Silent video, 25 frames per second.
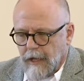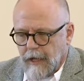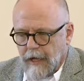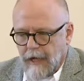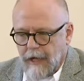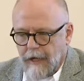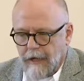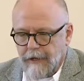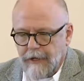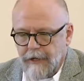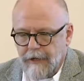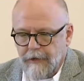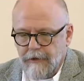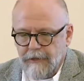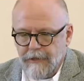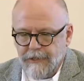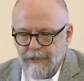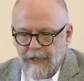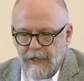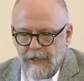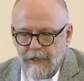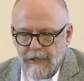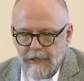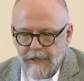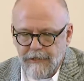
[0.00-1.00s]
Uh, here
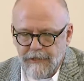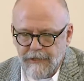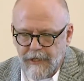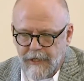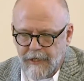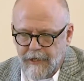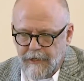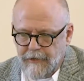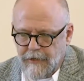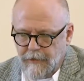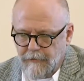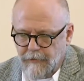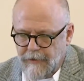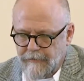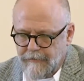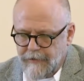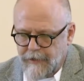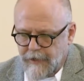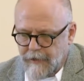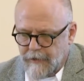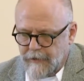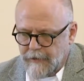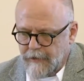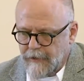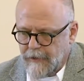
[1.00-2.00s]
is a study that we've
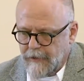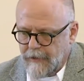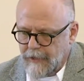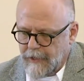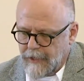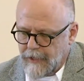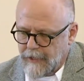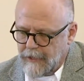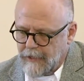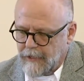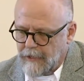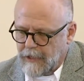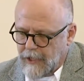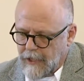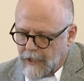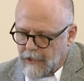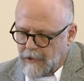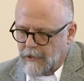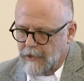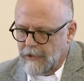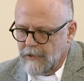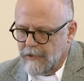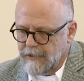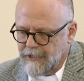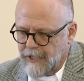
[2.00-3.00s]
done in
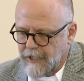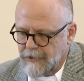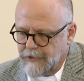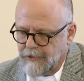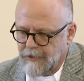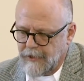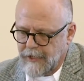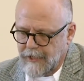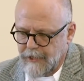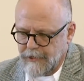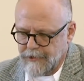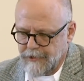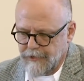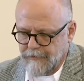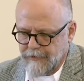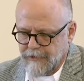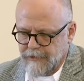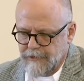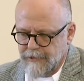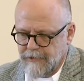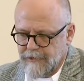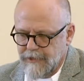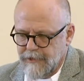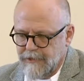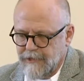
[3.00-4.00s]
uh, Central Asia.
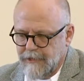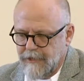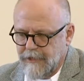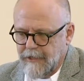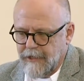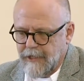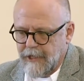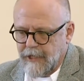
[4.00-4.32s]
This is a study